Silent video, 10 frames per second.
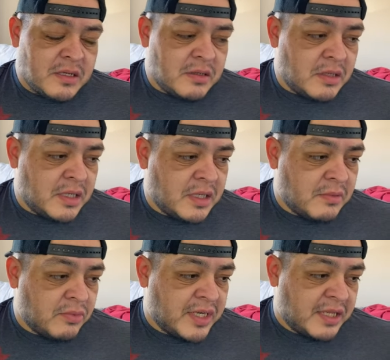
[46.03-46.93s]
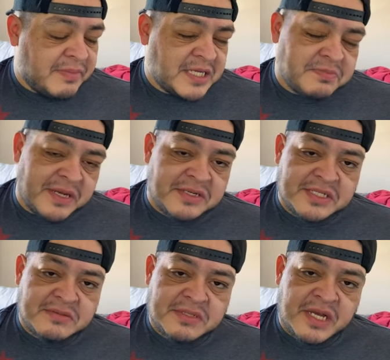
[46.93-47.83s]
One of the best players
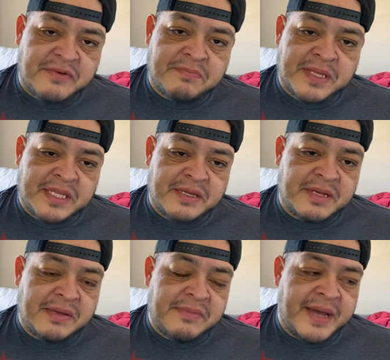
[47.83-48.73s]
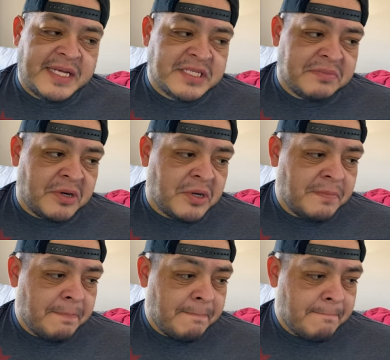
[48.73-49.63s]
to ever play the game of basketball.
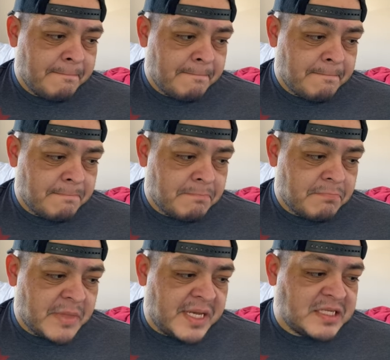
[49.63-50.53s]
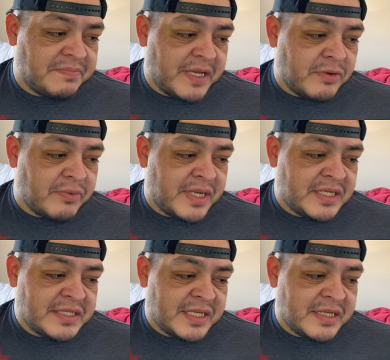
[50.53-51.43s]
And it's a big
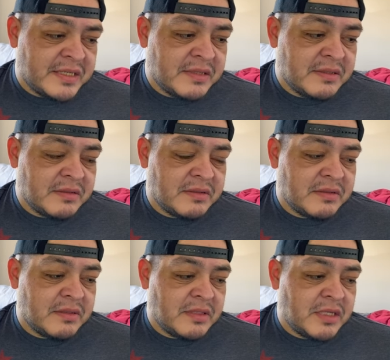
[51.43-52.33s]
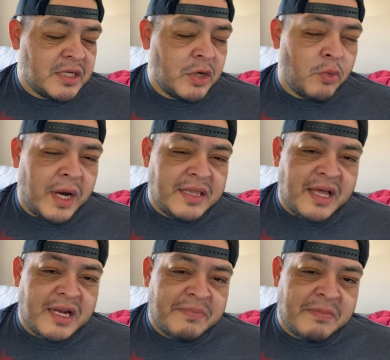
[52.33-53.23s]
reason why a lot
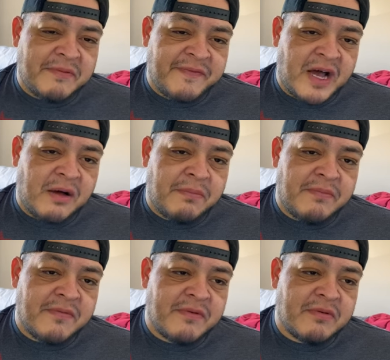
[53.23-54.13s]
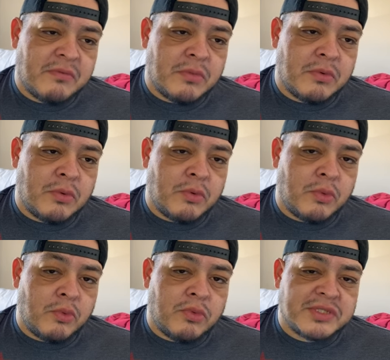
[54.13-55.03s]
of people filed
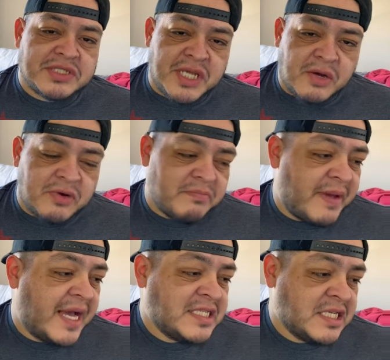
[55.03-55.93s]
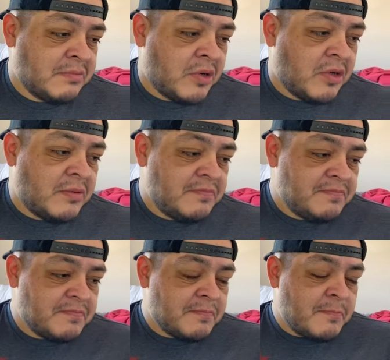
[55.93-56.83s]
was stuck with basketball
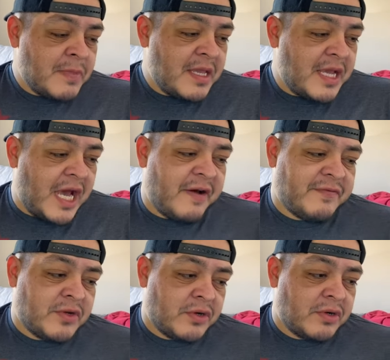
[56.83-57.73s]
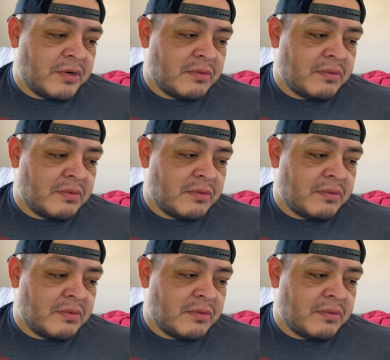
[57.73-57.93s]
after